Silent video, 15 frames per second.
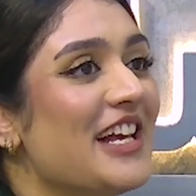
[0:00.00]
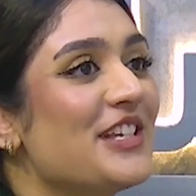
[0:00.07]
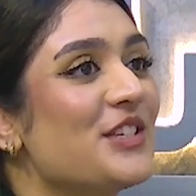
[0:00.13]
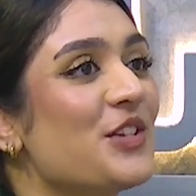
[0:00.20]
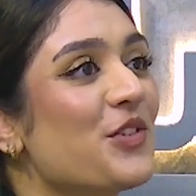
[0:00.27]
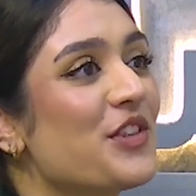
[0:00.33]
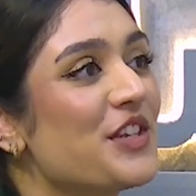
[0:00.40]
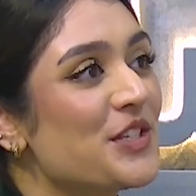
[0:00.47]

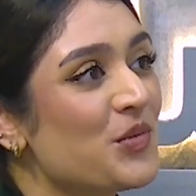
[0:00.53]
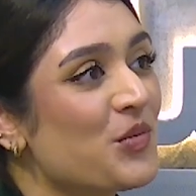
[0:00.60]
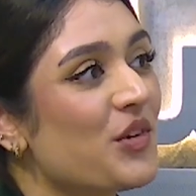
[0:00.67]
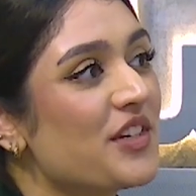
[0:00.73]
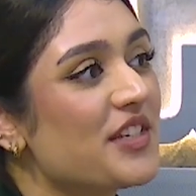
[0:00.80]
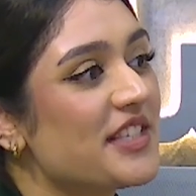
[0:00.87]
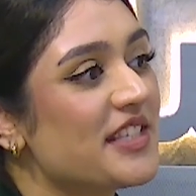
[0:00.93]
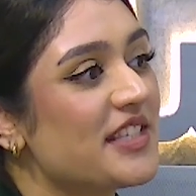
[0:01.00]
So this
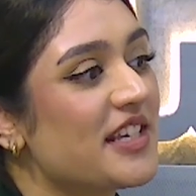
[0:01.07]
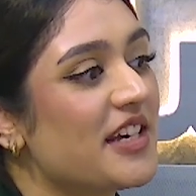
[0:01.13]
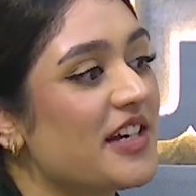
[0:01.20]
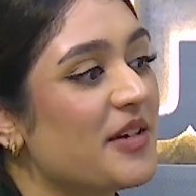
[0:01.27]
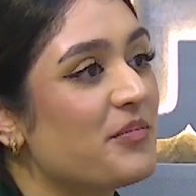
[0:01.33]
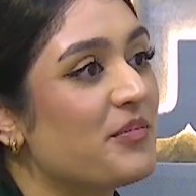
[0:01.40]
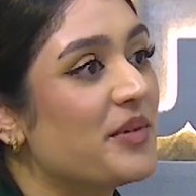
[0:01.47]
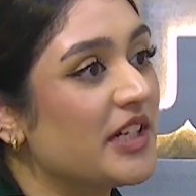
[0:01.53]
was
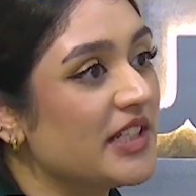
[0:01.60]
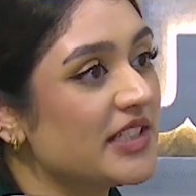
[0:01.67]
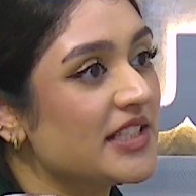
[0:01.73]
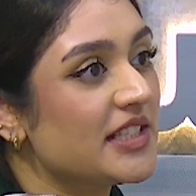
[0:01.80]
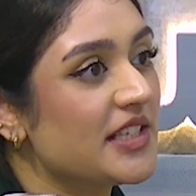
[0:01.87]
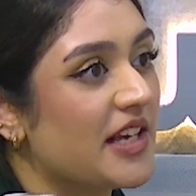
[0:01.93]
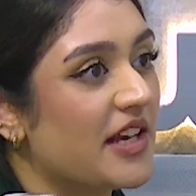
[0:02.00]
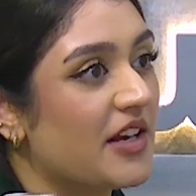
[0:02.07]

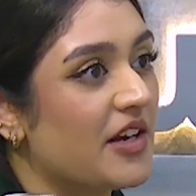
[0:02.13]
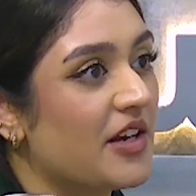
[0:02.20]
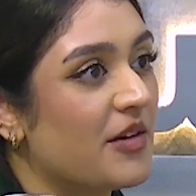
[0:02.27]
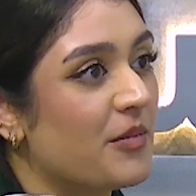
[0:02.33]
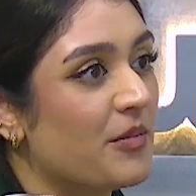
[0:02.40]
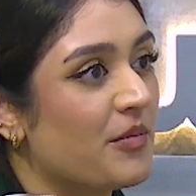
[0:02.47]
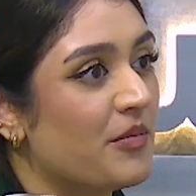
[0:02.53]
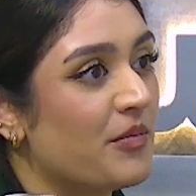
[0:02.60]
built
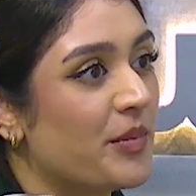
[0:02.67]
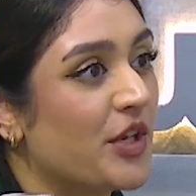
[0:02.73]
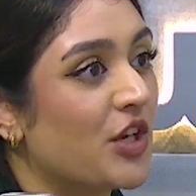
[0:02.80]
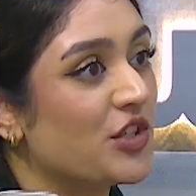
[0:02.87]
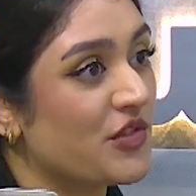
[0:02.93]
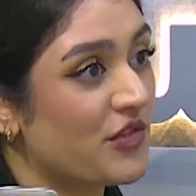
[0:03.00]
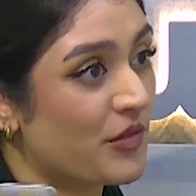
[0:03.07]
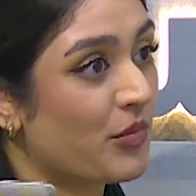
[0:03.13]

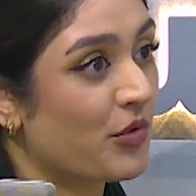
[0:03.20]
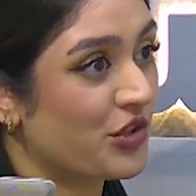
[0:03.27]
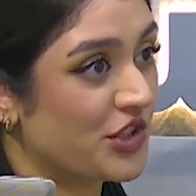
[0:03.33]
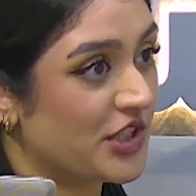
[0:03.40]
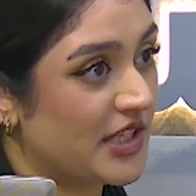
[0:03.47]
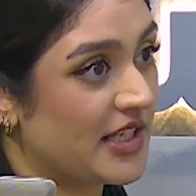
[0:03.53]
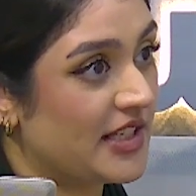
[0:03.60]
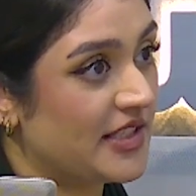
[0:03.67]
because of the
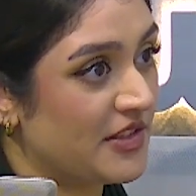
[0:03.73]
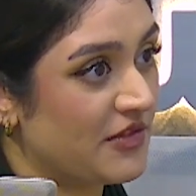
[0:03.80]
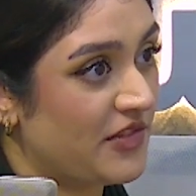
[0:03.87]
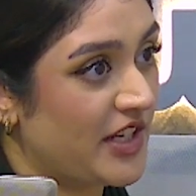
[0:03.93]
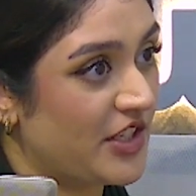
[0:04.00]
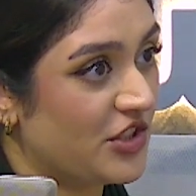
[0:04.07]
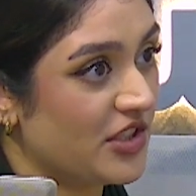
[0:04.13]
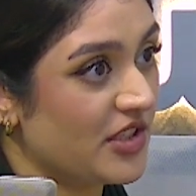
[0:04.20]
Portuguese
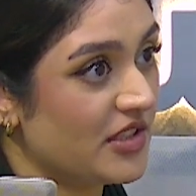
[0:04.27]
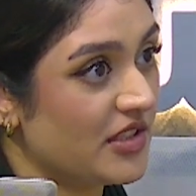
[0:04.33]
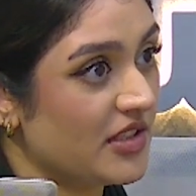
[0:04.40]
invasion?